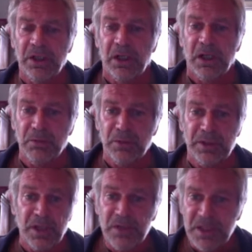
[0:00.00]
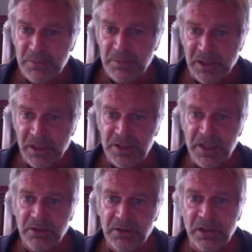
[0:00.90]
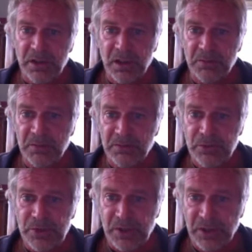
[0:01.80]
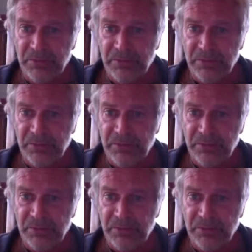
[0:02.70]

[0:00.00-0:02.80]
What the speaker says: And we know this because there are, unfortunately,